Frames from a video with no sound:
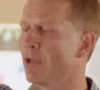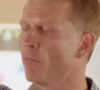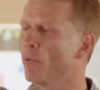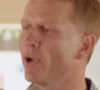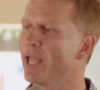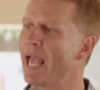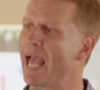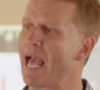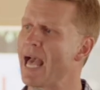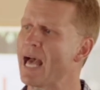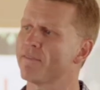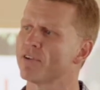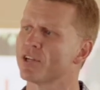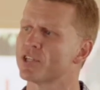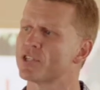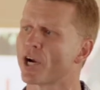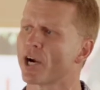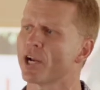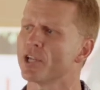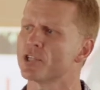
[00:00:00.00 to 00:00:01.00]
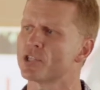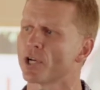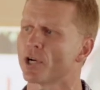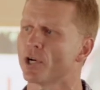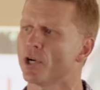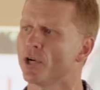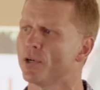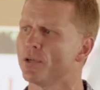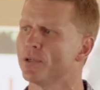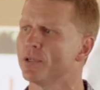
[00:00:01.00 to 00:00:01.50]
And we have an Attorney
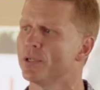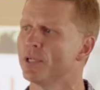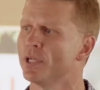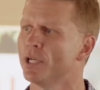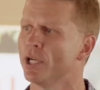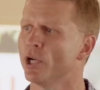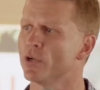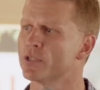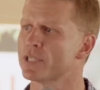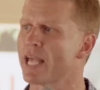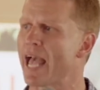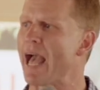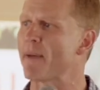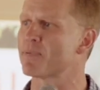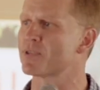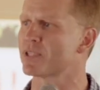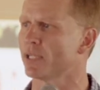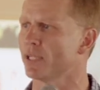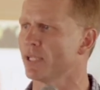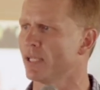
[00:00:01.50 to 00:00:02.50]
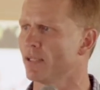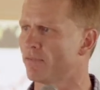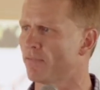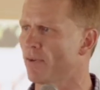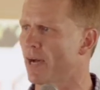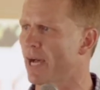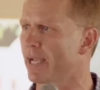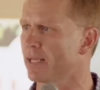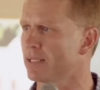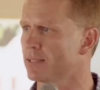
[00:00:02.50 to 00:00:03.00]
General who is absent in the
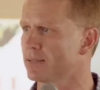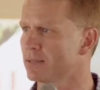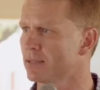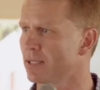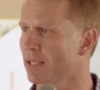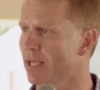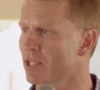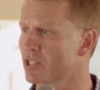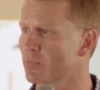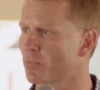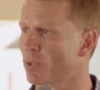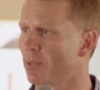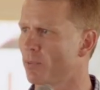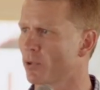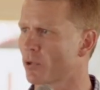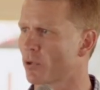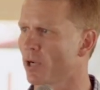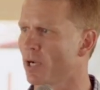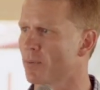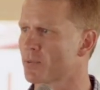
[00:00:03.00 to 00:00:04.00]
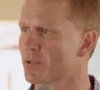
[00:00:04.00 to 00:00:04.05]
fight against public